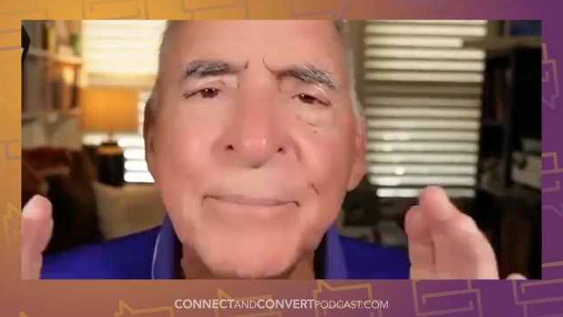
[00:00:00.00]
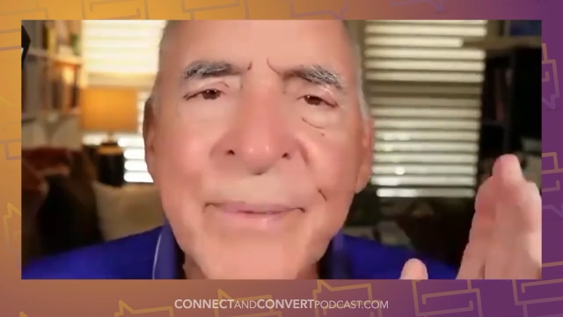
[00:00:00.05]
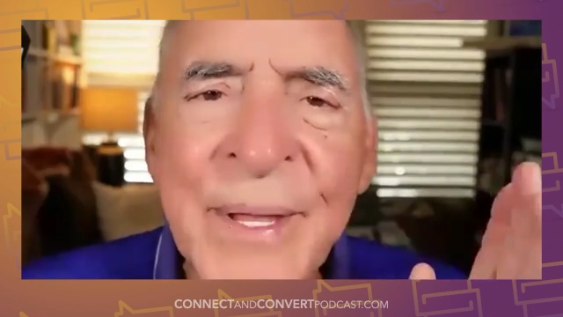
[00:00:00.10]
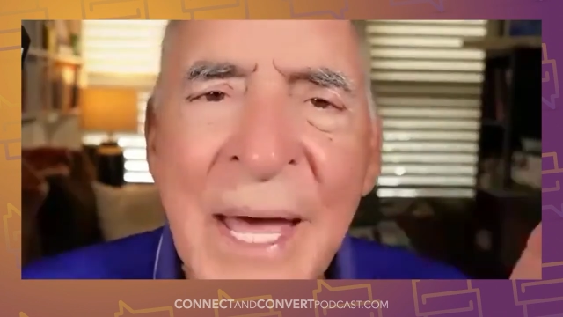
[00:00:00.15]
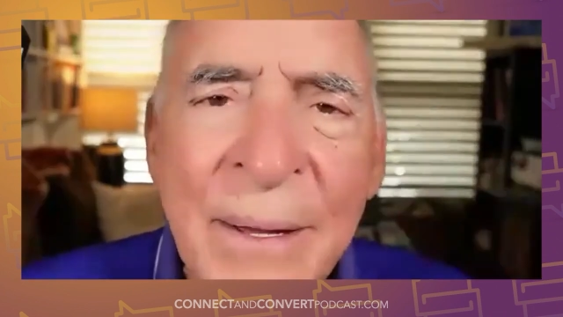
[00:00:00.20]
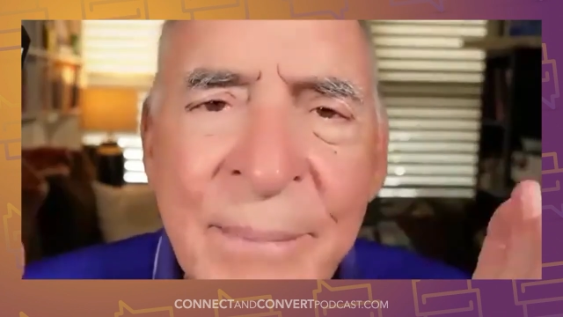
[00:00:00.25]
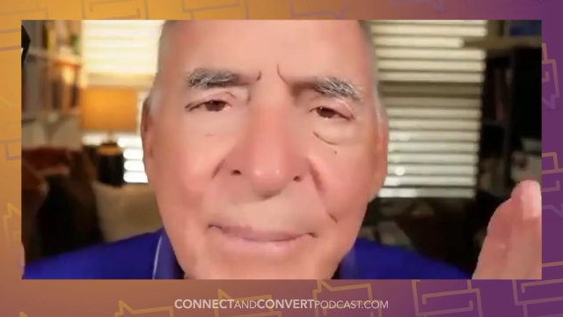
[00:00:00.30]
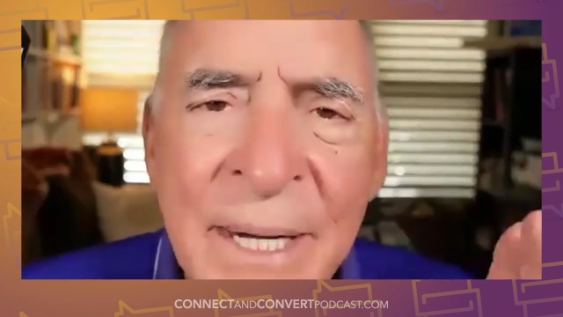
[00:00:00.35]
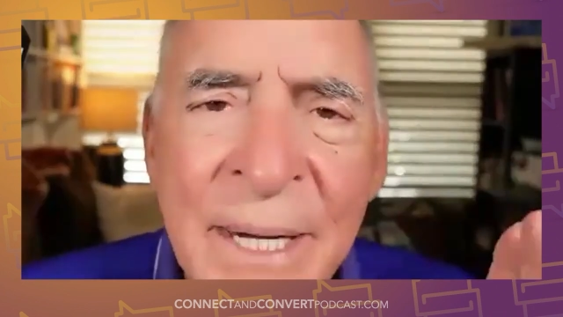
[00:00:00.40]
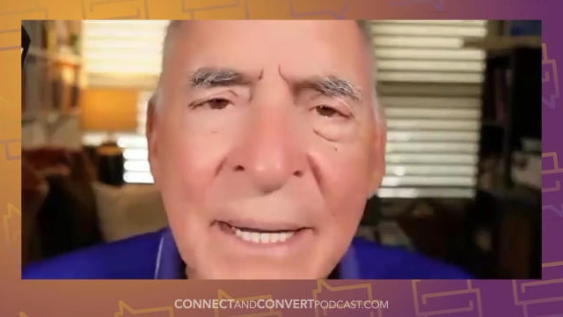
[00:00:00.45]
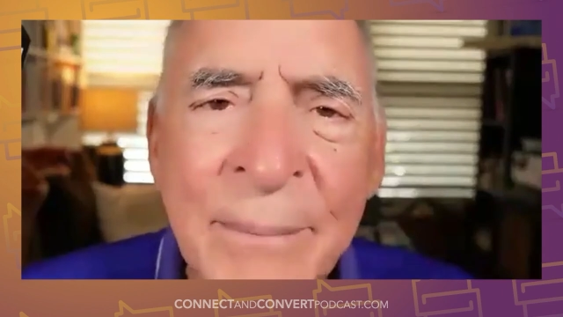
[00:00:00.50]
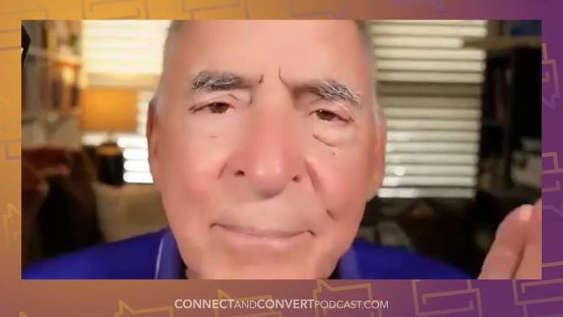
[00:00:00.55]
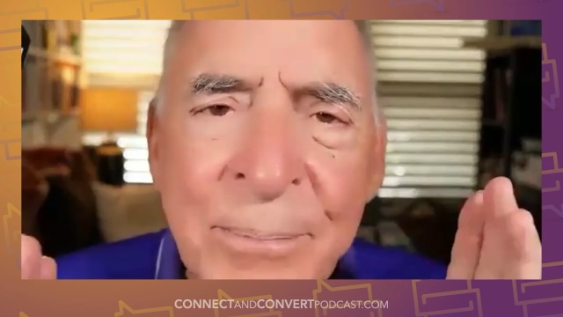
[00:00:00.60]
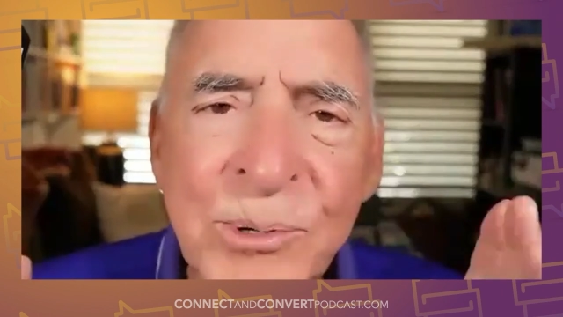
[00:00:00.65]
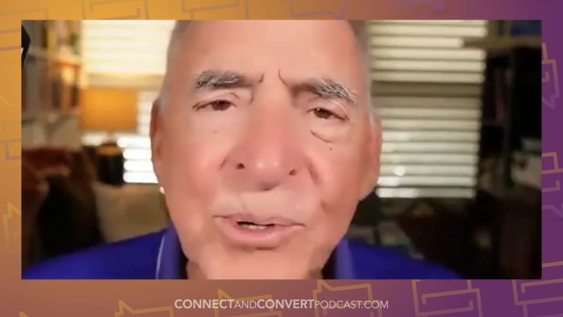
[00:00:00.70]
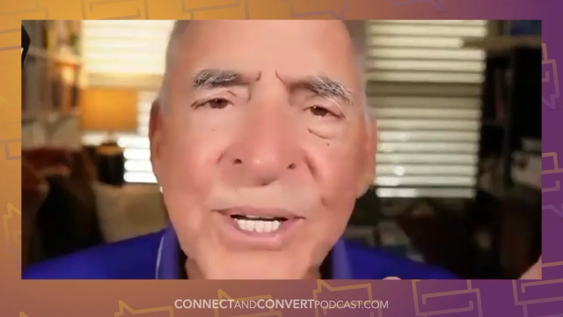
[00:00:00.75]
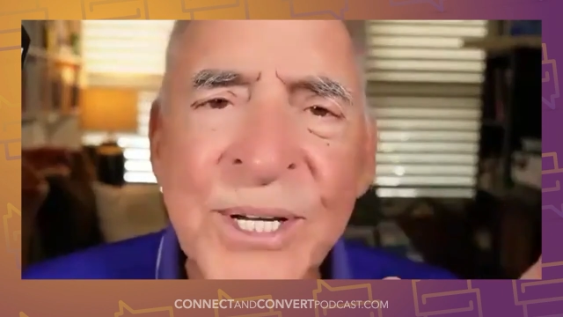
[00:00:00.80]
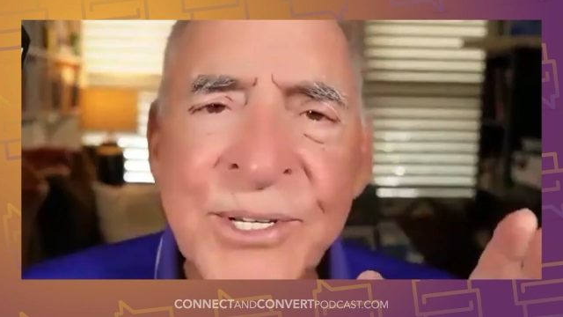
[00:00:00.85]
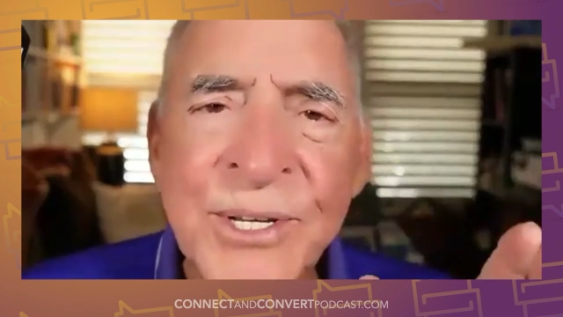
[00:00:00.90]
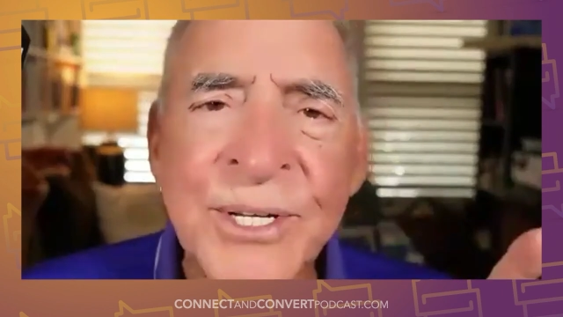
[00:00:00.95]
How many
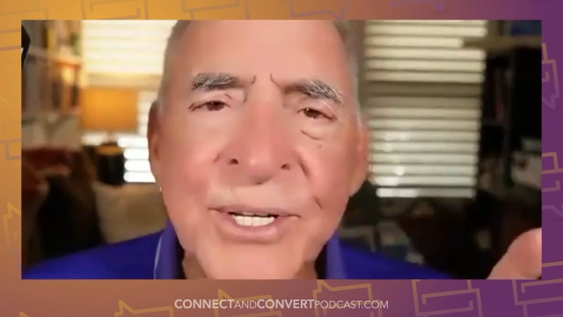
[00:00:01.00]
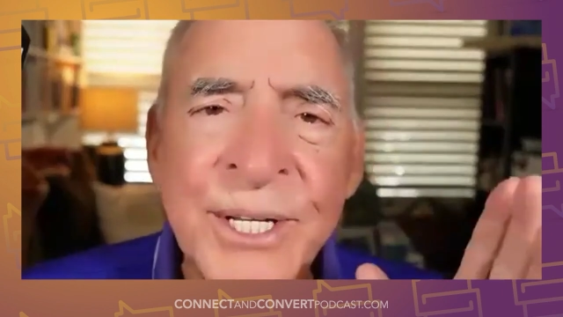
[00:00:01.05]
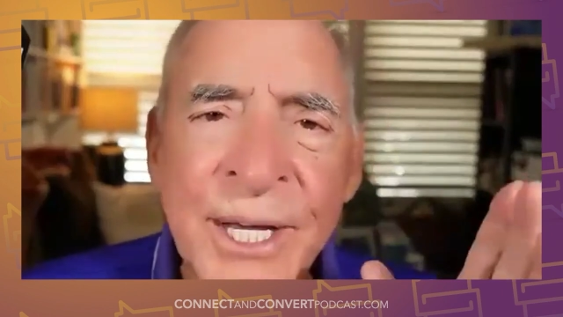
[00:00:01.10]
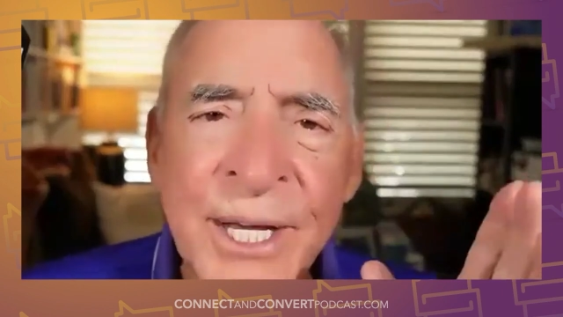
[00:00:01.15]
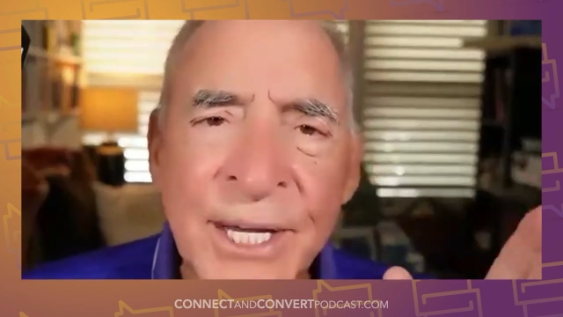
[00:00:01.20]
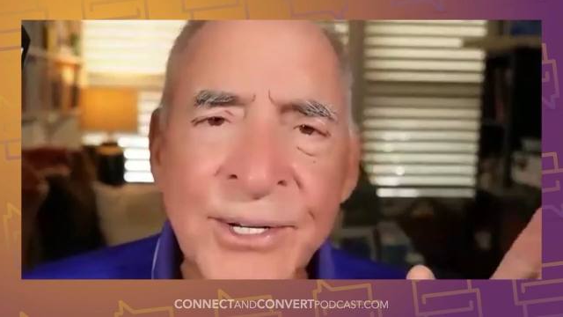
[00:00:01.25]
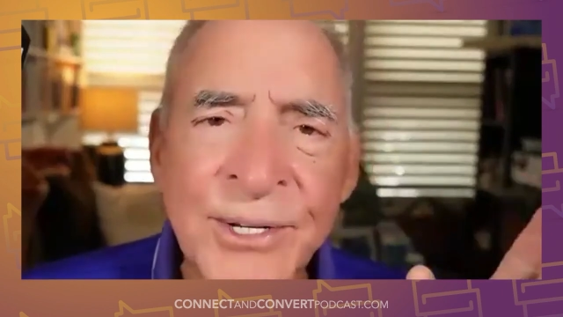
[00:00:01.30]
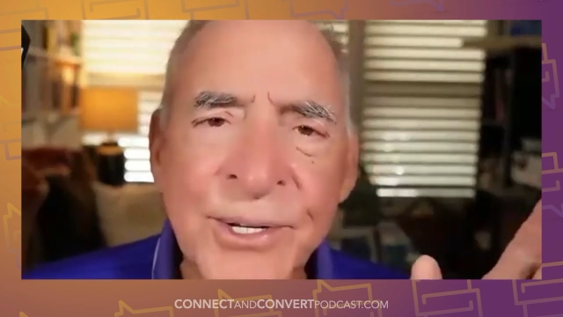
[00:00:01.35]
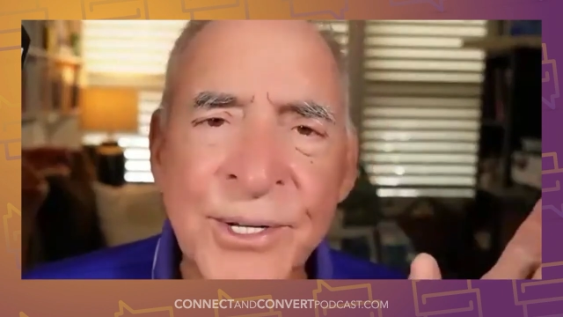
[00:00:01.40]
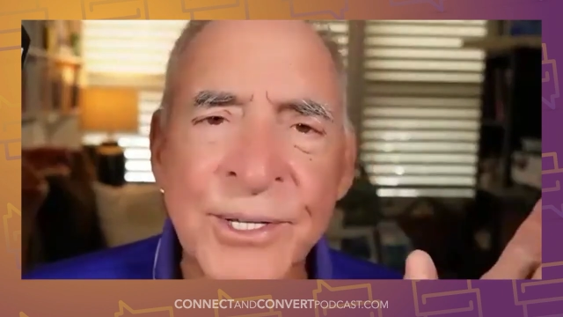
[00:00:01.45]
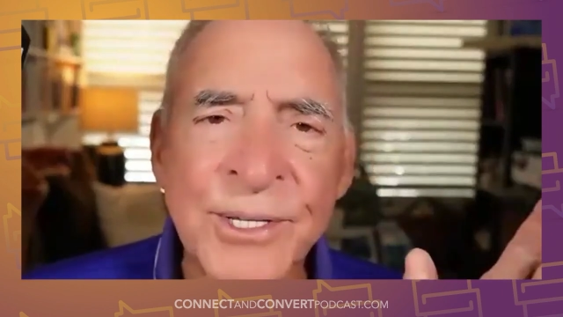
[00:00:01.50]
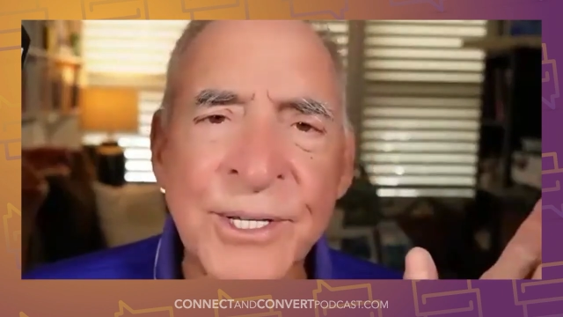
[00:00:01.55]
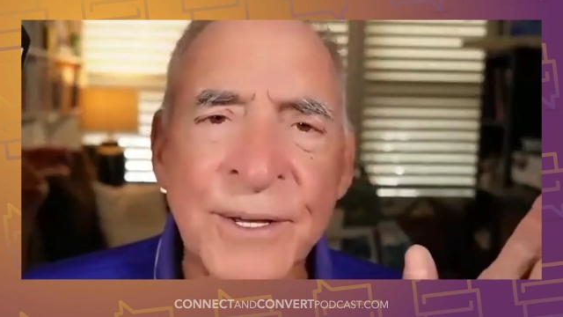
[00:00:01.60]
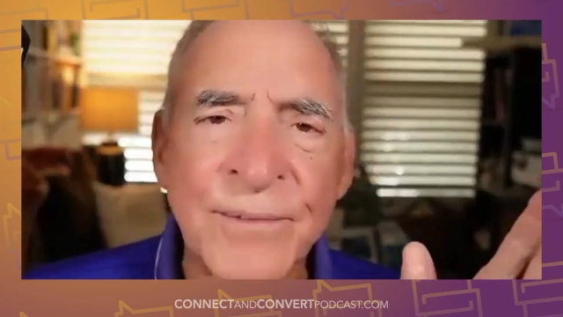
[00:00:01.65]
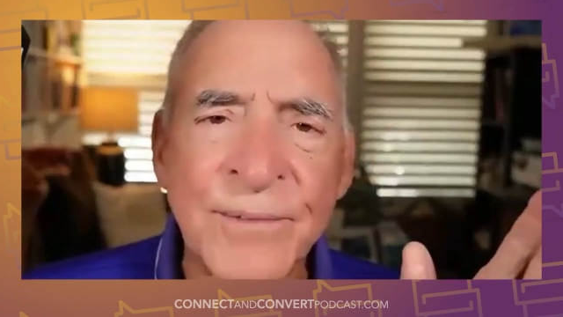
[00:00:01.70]
presentations